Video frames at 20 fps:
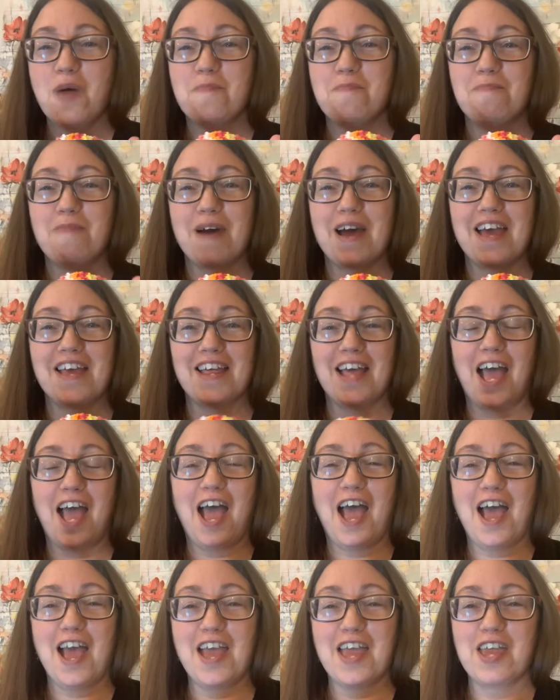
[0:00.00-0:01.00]
but
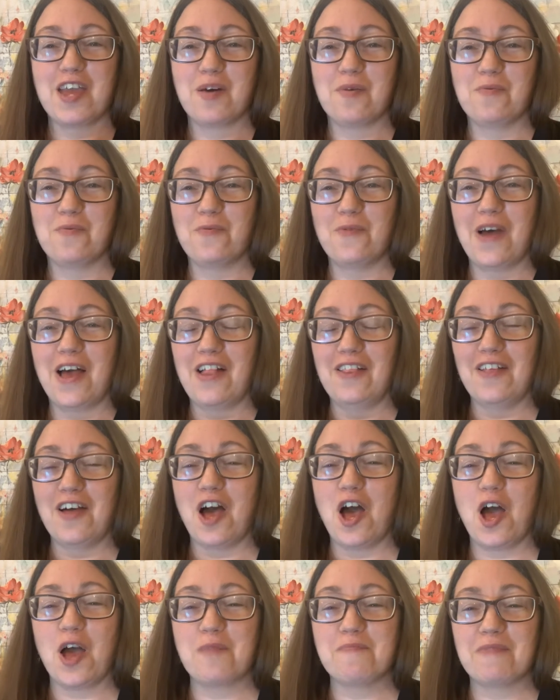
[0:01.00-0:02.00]
I am well
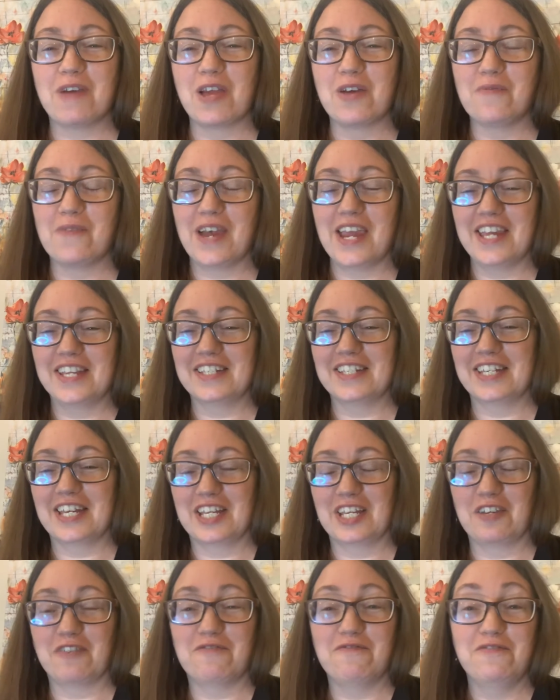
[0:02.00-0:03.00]
on my way to
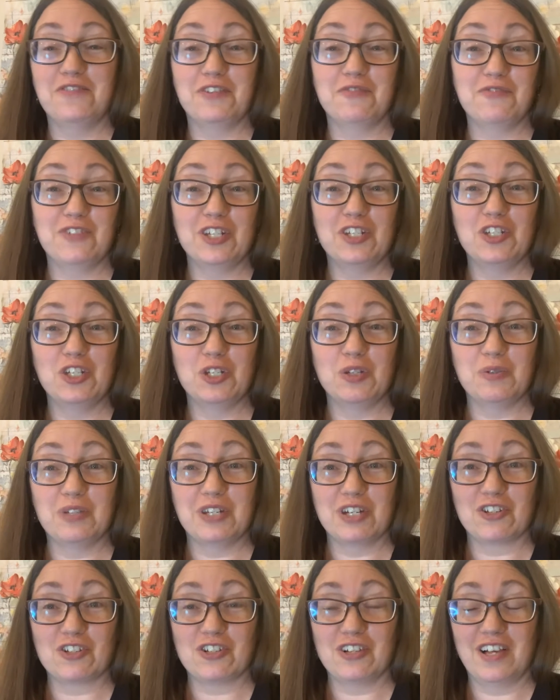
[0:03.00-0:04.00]
getting 52
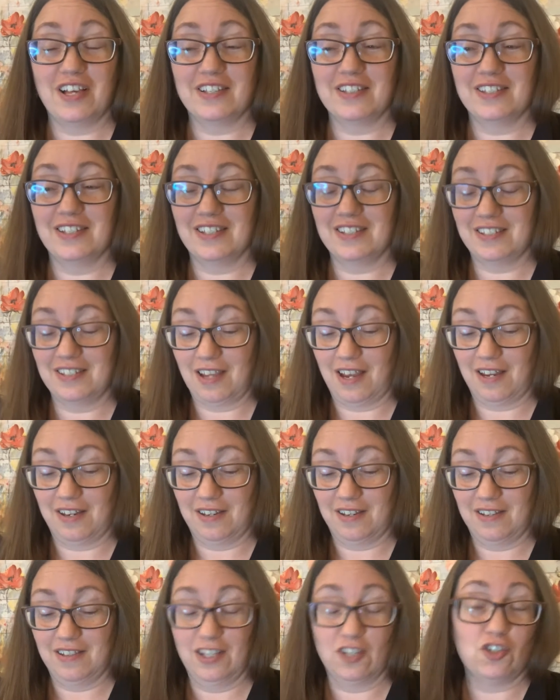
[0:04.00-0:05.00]
dishcloths done
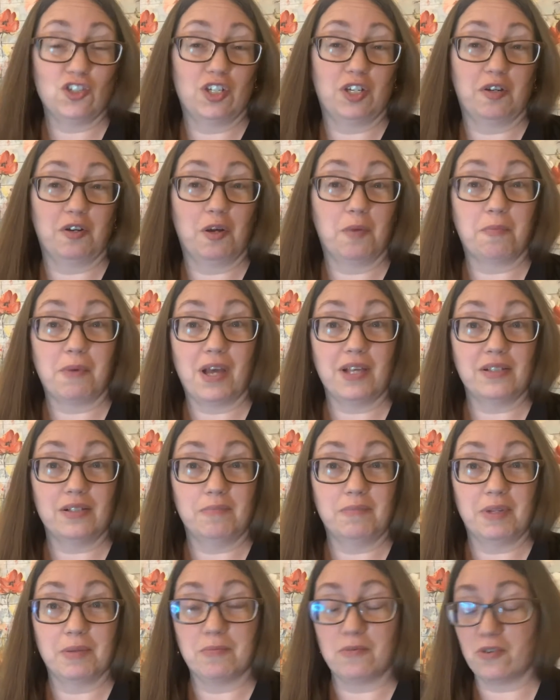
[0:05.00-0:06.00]
this year, and
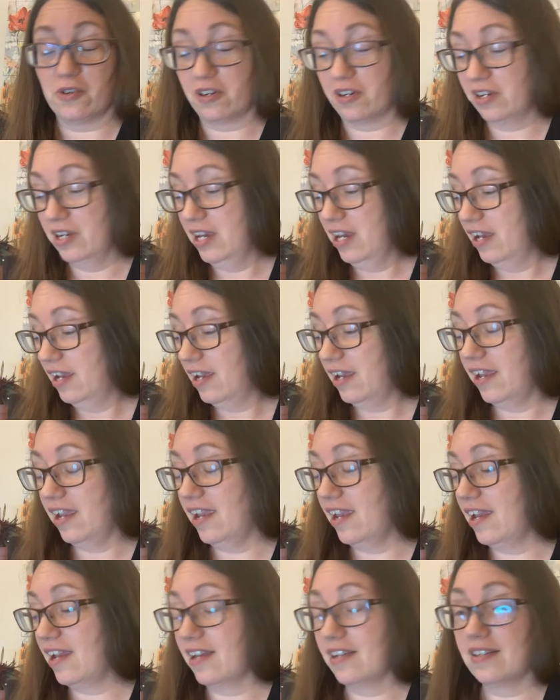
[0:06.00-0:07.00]
possibly more,
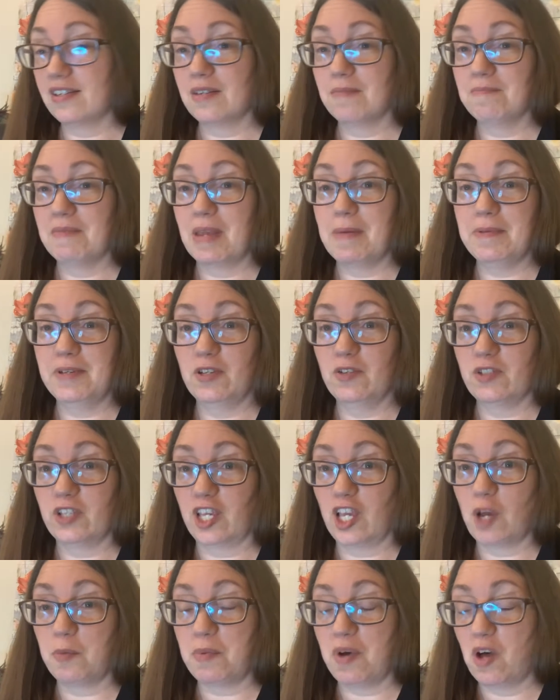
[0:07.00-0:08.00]
and maybe
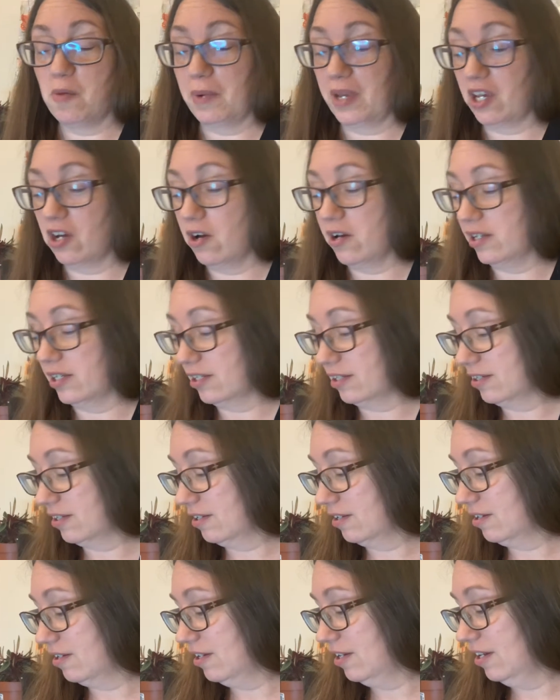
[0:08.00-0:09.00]
using up all my cotton.
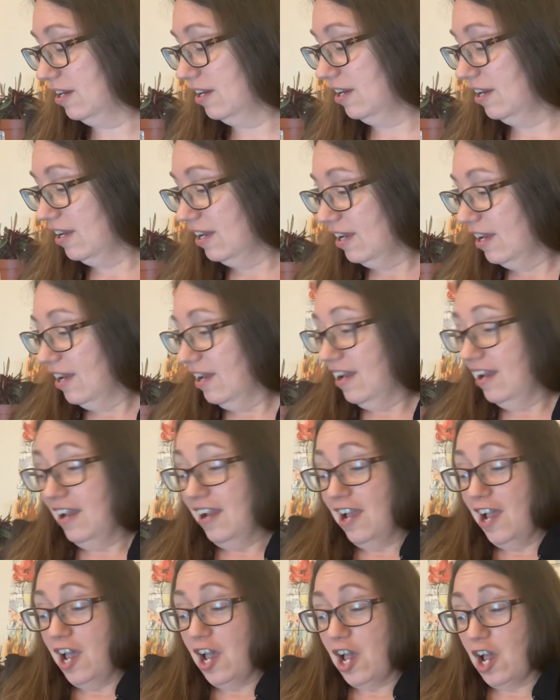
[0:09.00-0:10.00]

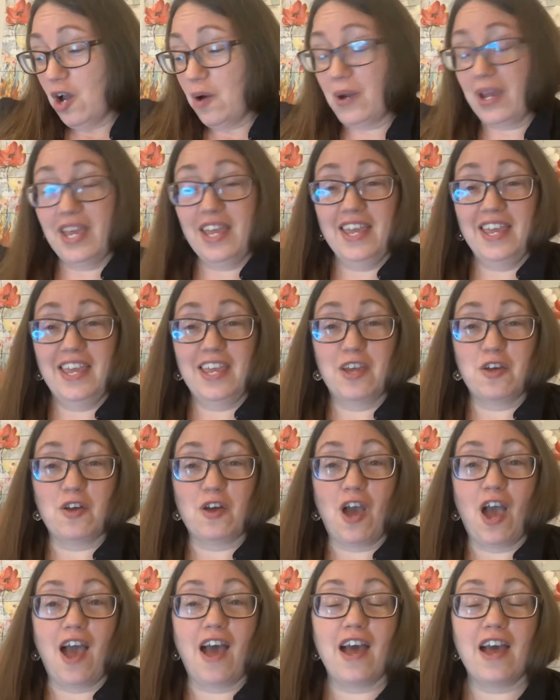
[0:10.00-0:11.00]
Okay,
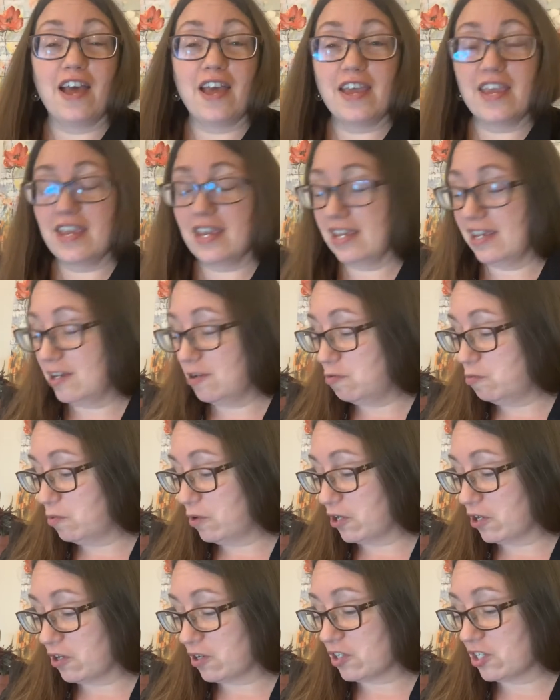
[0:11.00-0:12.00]
I
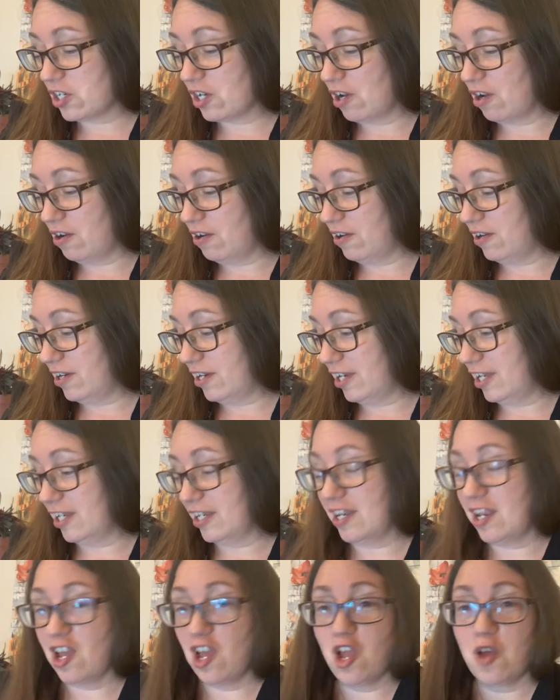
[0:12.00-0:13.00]
worked
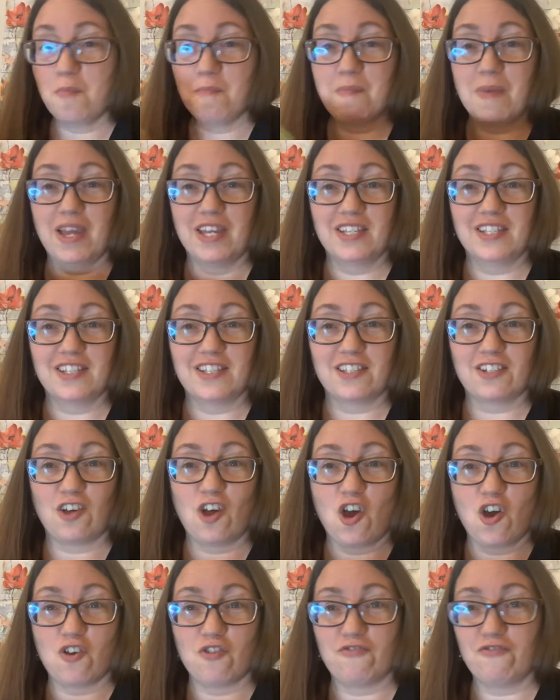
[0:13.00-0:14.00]
on my
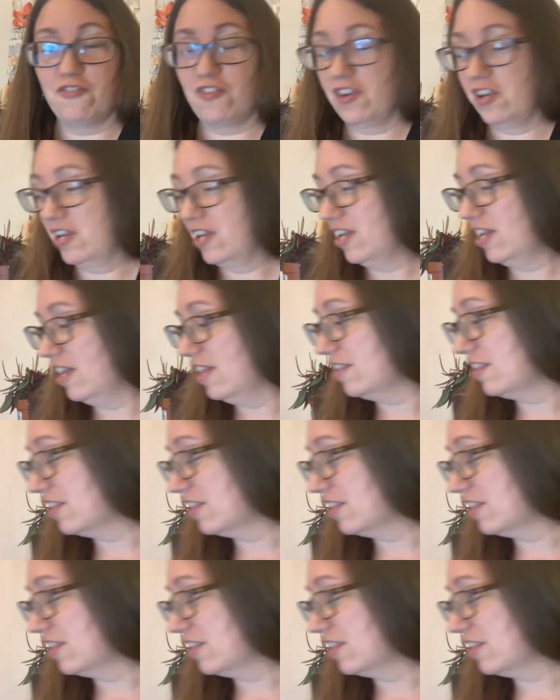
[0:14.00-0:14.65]
scarf. The